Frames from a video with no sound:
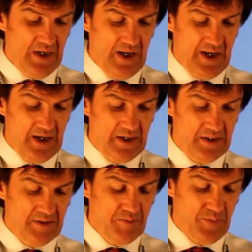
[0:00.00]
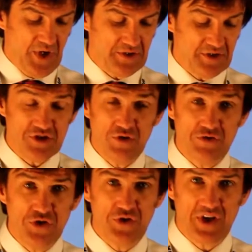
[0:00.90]
but there's no
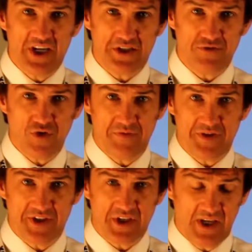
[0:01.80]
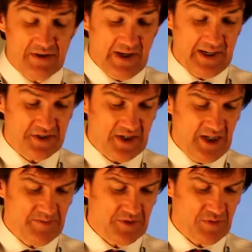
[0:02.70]
new case form for this case
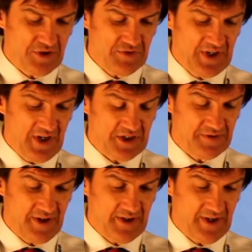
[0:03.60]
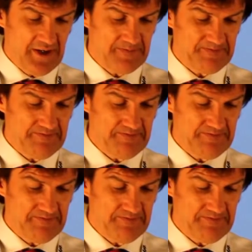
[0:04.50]
type, so we'll just reclassify that.